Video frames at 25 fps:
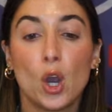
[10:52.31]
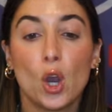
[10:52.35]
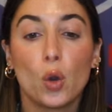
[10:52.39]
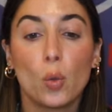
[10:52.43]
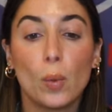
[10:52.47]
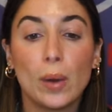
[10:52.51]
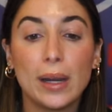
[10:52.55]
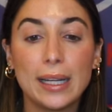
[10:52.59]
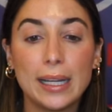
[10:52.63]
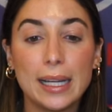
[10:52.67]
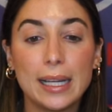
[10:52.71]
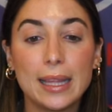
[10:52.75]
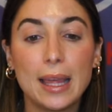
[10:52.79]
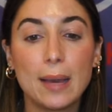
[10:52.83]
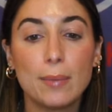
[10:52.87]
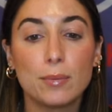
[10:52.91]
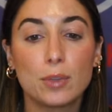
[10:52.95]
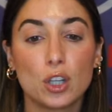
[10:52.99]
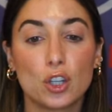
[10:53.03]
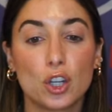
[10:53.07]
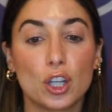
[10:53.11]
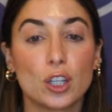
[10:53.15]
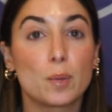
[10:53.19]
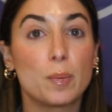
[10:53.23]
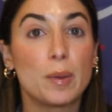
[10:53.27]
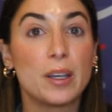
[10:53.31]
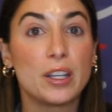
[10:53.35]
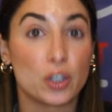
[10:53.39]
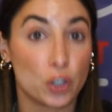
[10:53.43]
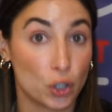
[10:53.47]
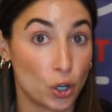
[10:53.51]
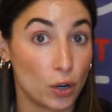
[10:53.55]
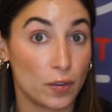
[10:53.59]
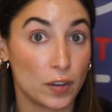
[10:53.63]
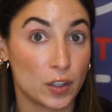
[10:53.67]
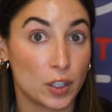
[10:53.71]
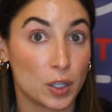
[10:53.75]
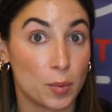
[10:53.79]
We need them to just be
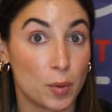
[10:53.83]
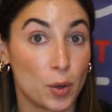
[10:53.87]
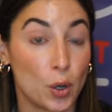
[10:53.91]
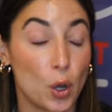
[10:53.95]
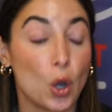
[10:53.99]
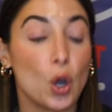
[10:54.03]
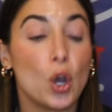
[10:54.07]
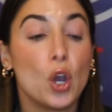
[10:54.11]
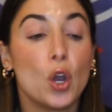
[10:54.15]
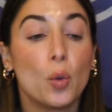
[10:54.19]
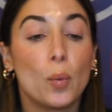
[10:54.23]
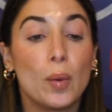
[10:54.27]
serviceable.